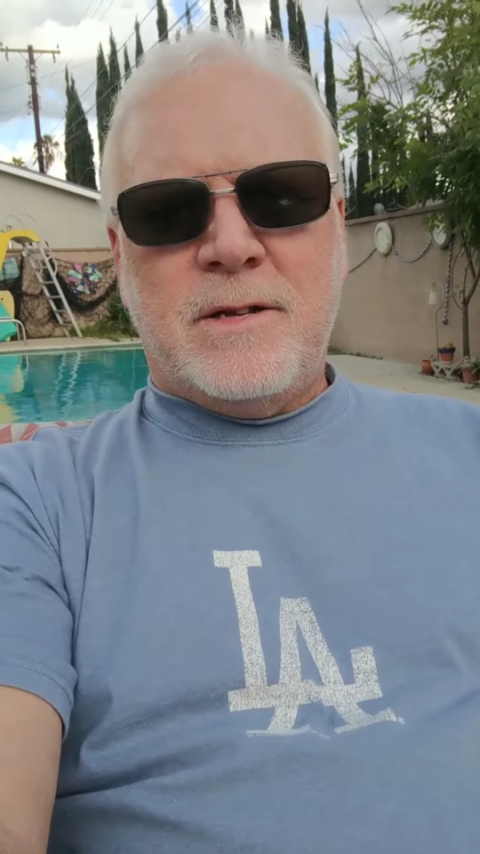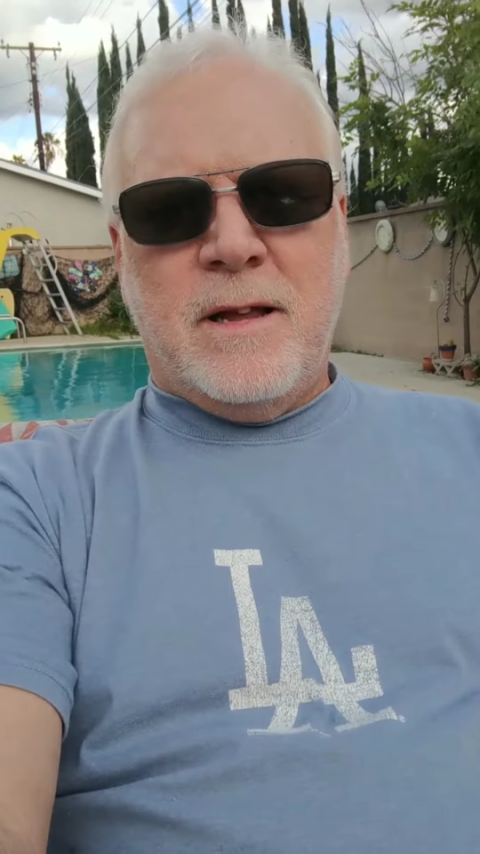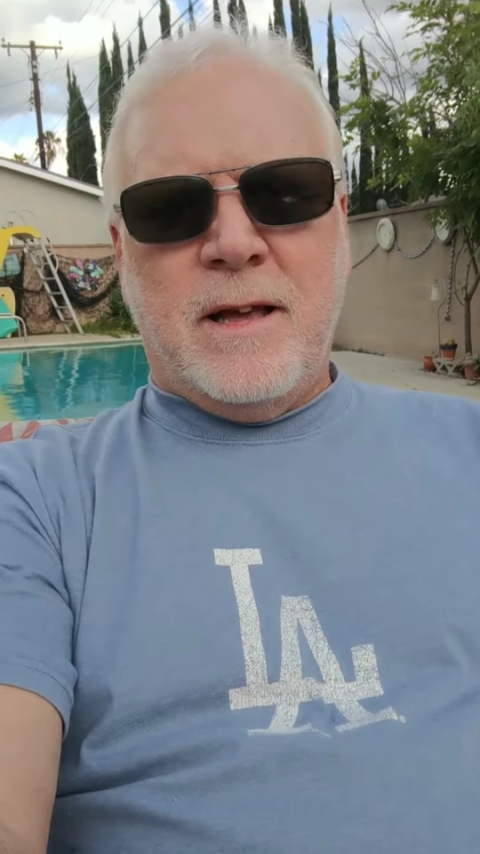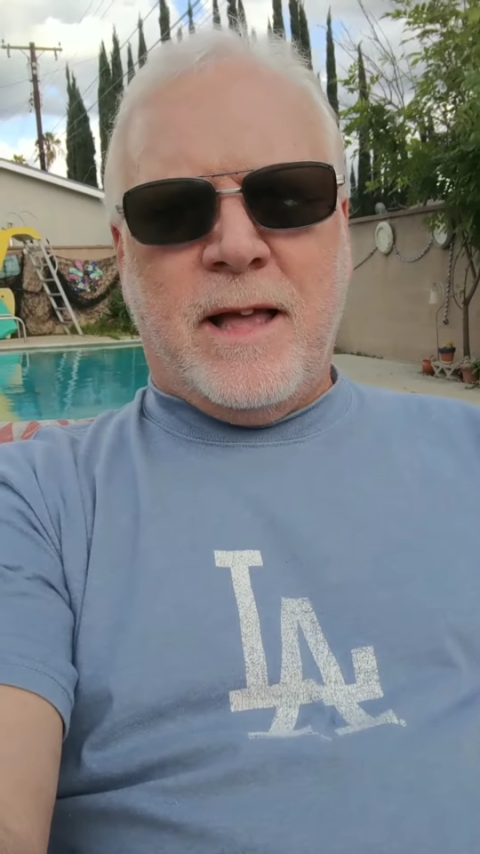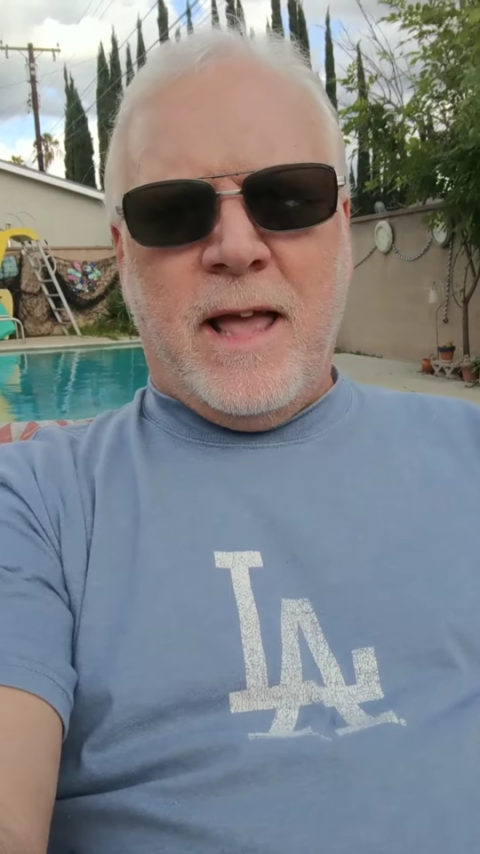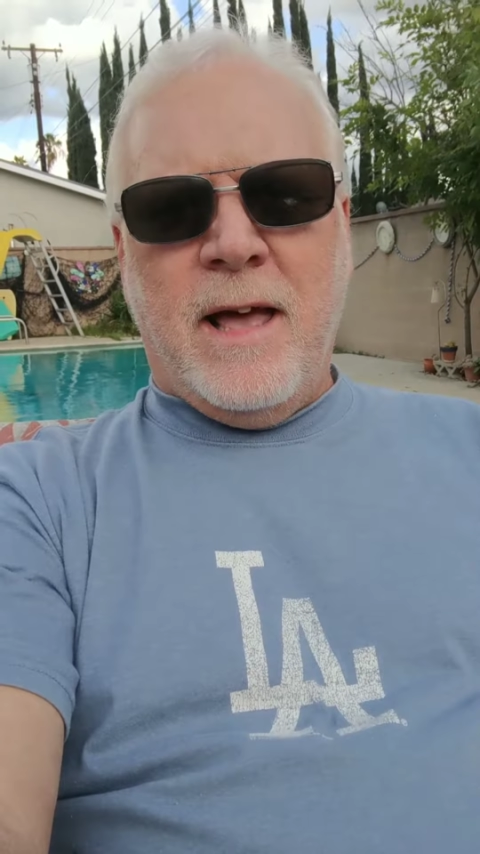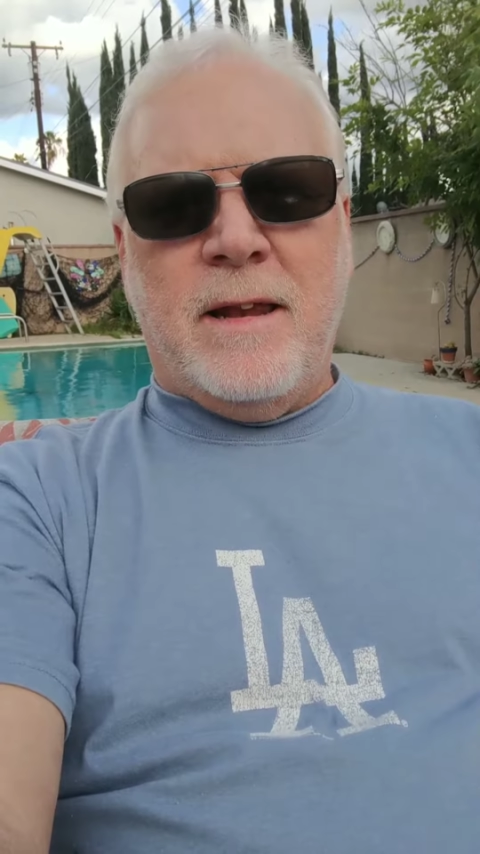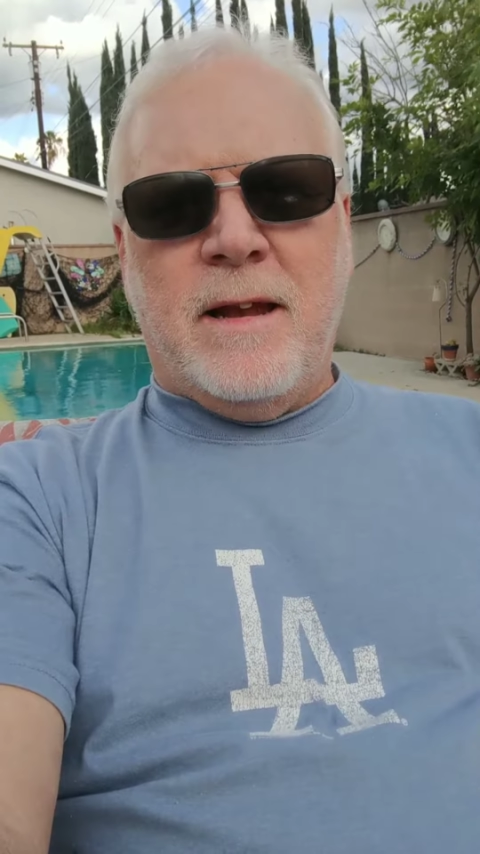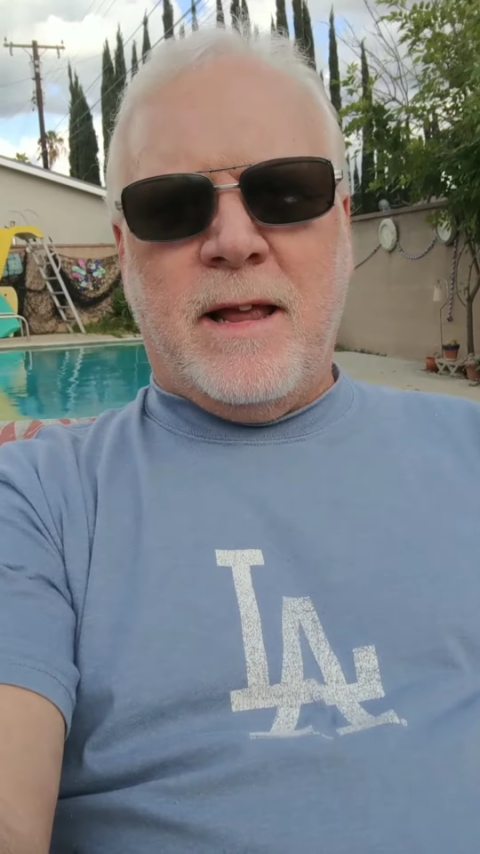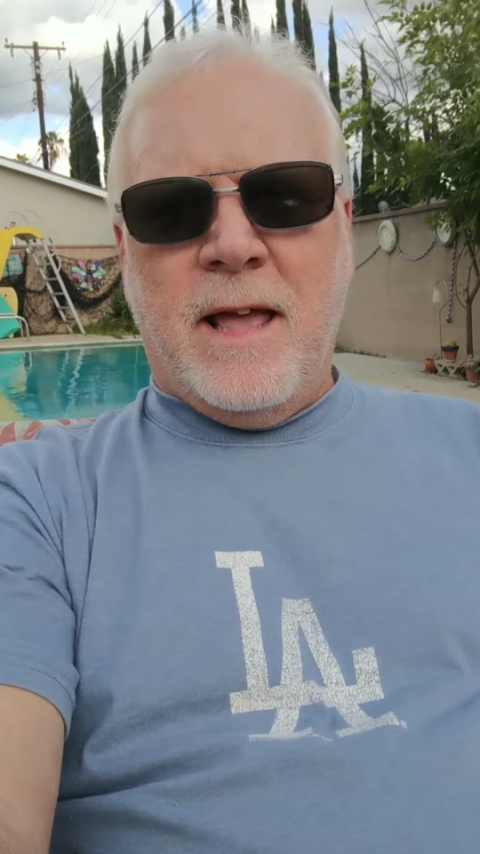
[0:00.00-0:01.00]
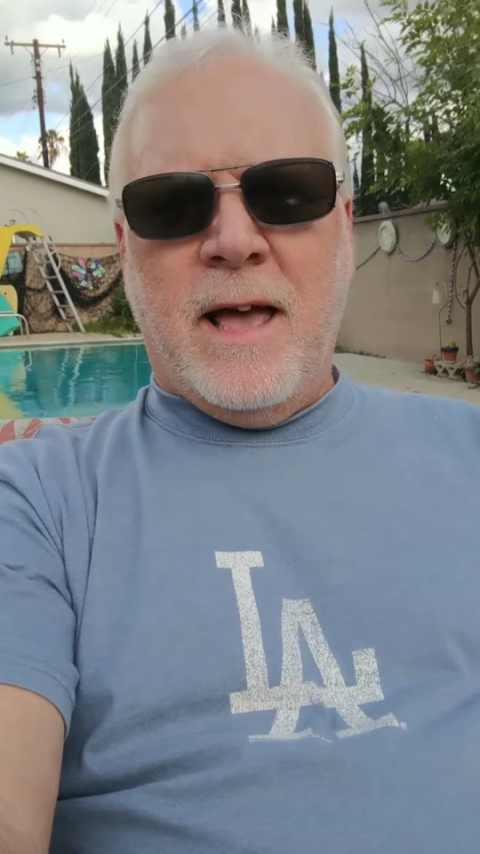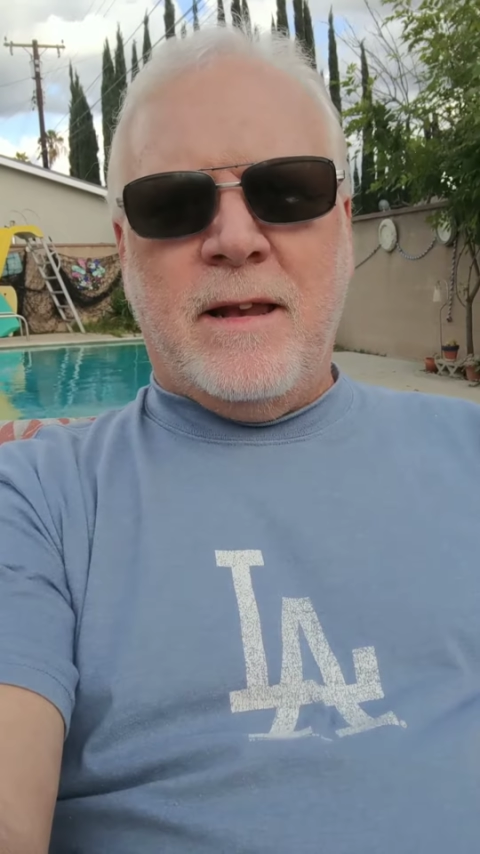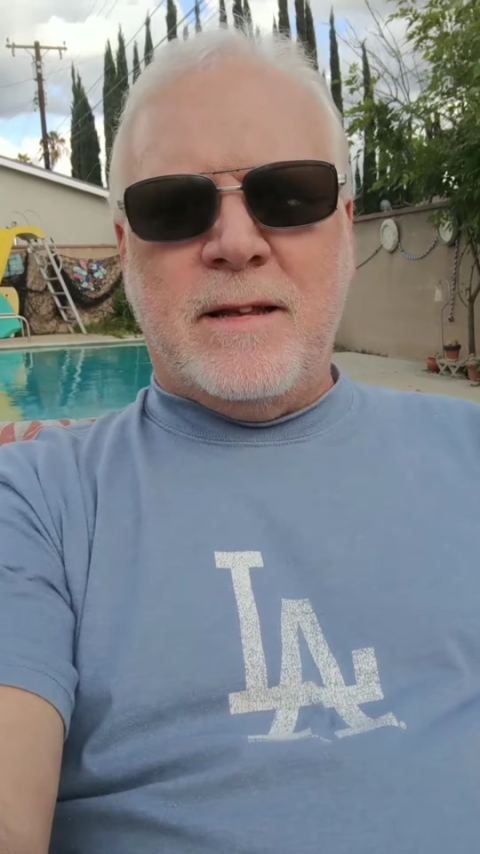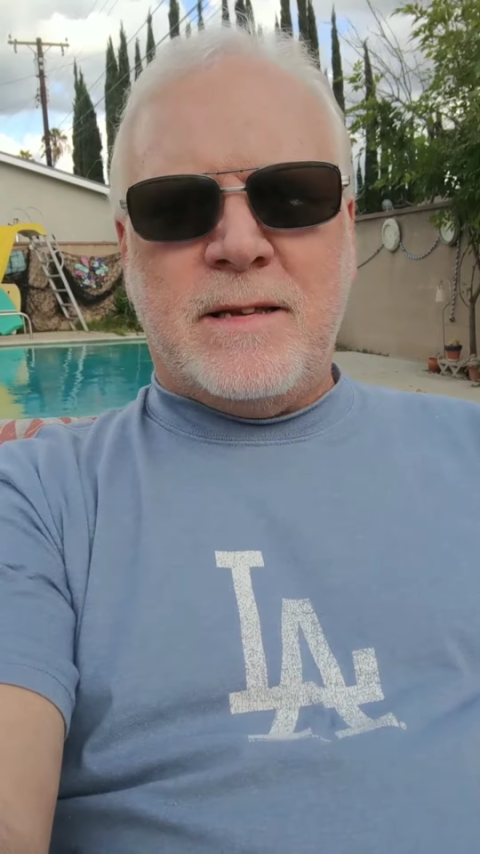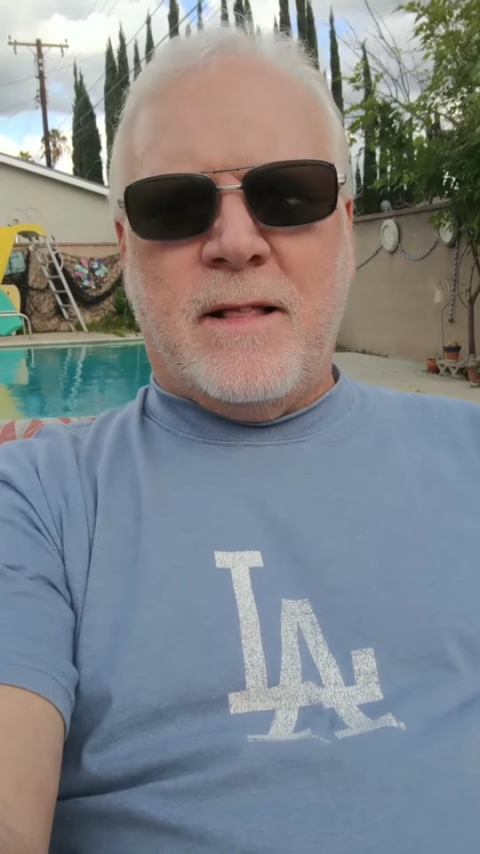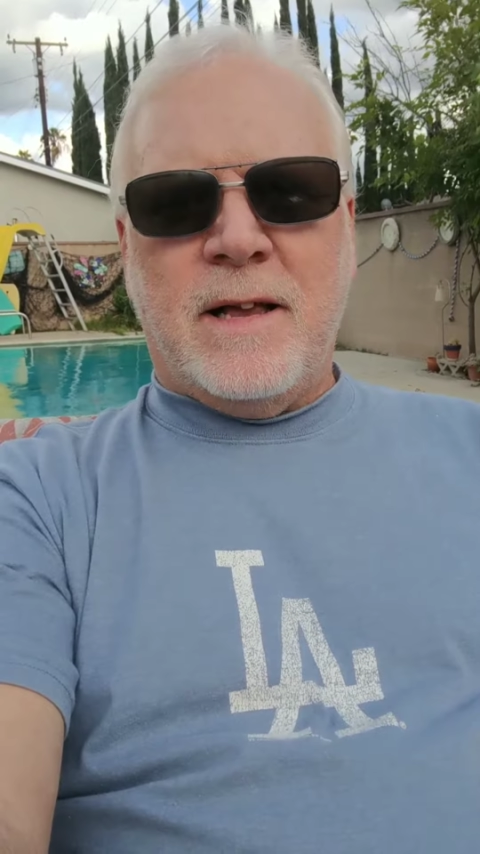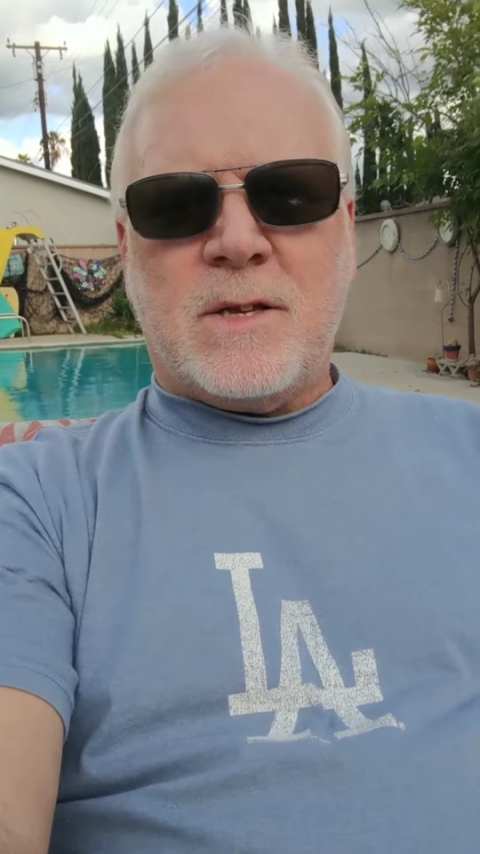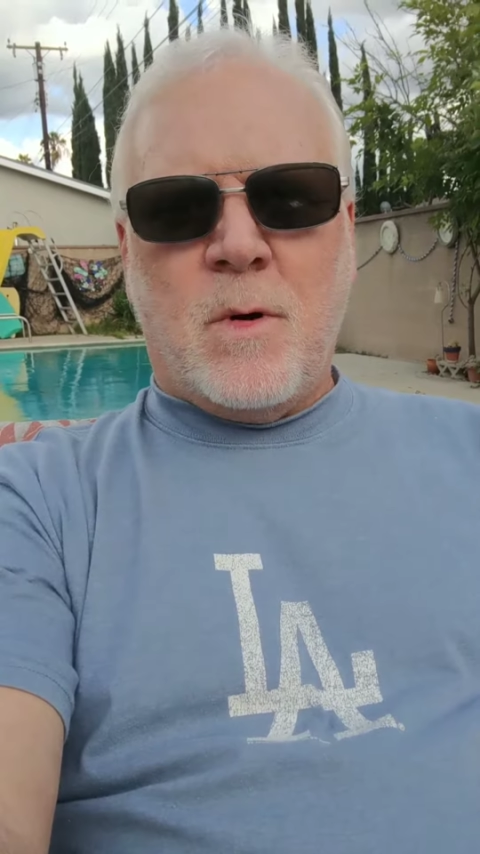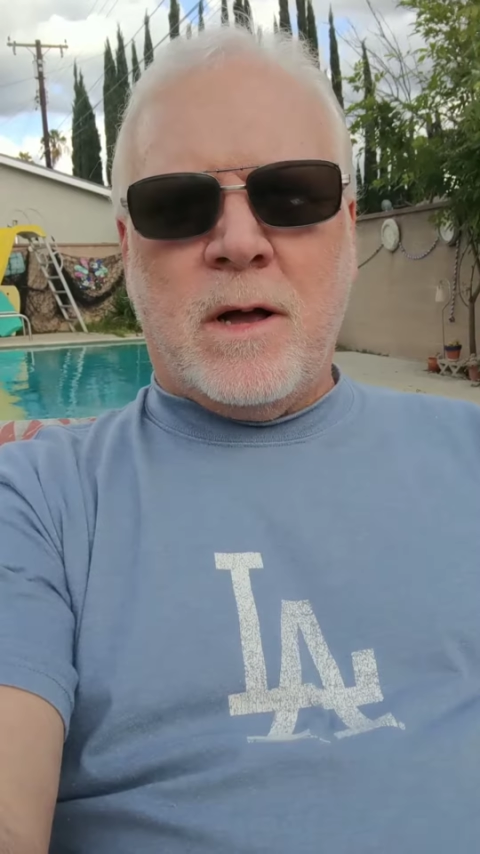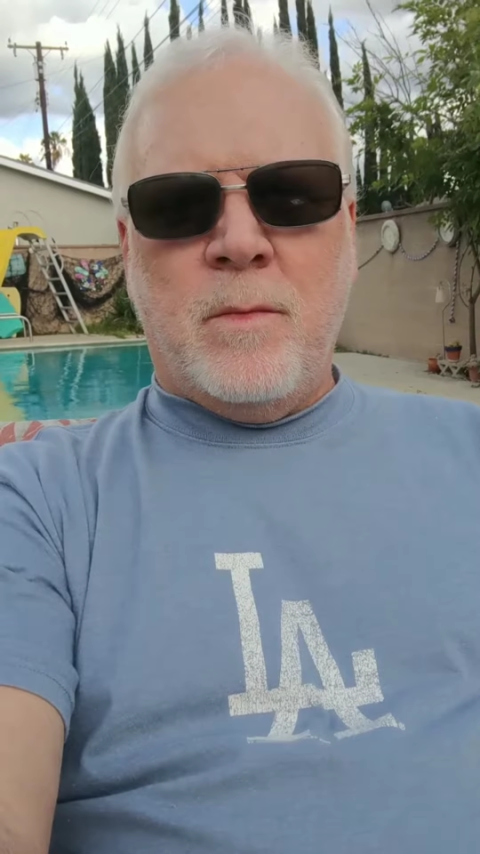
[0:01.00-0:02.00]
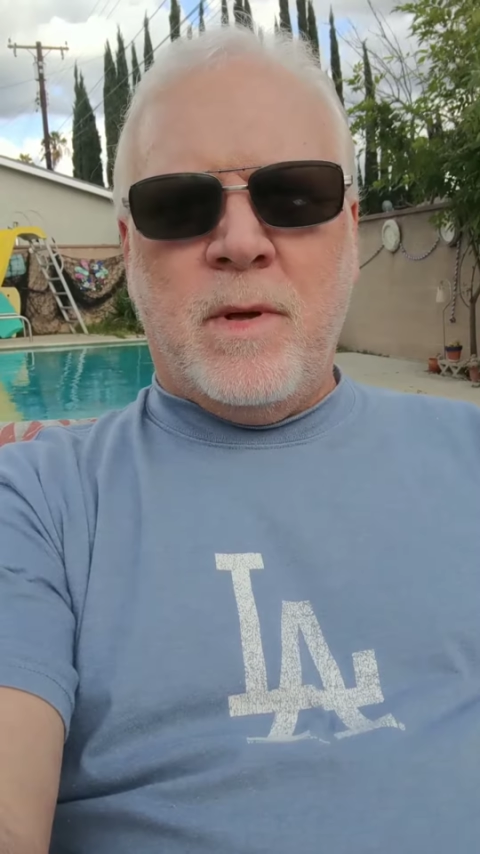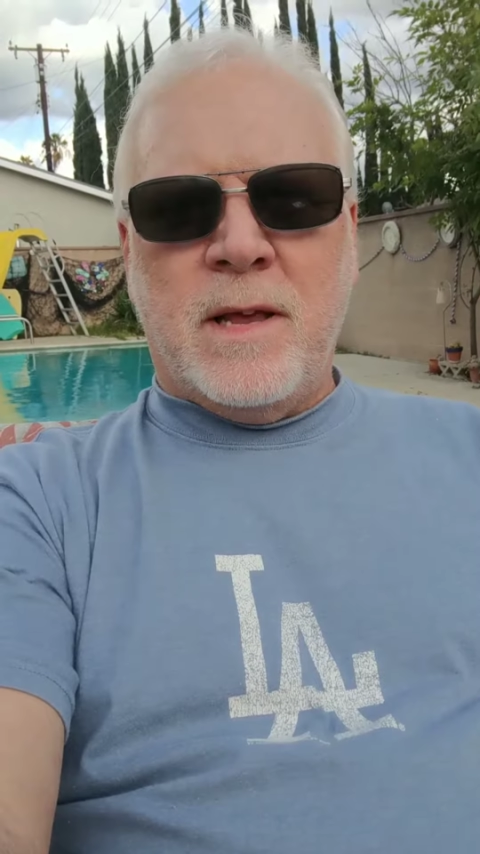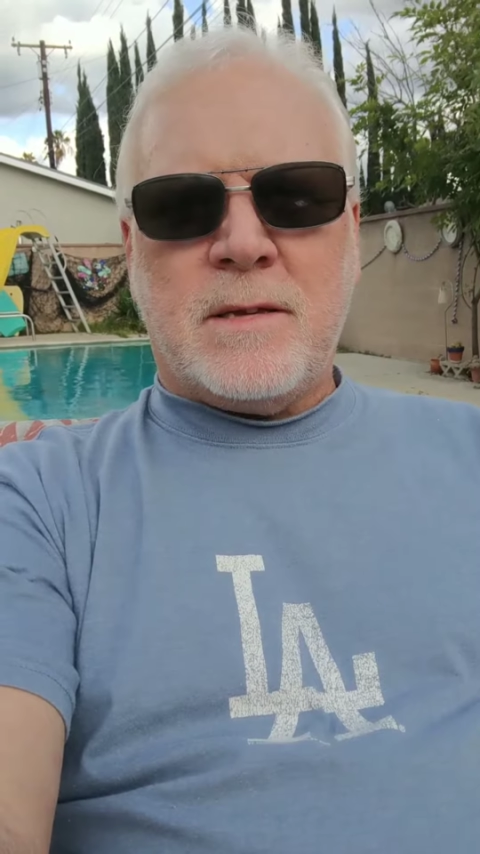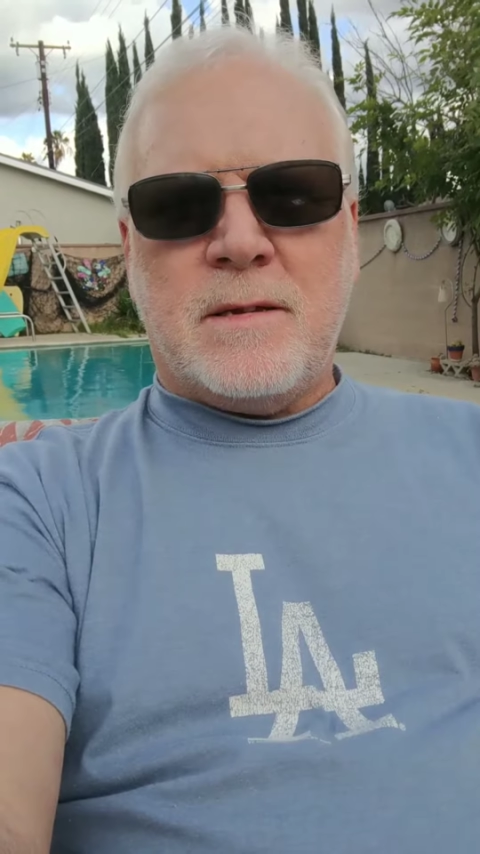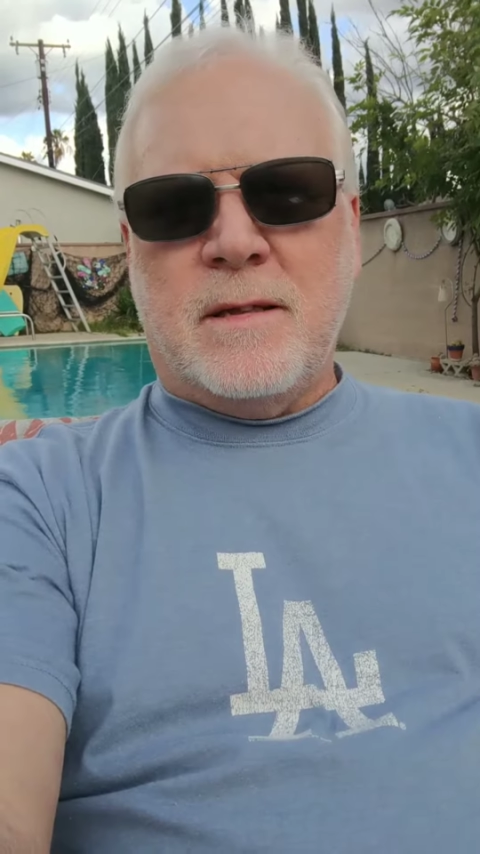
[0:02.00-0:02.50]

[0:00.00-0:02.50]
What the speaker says: again and again until I swung and missed,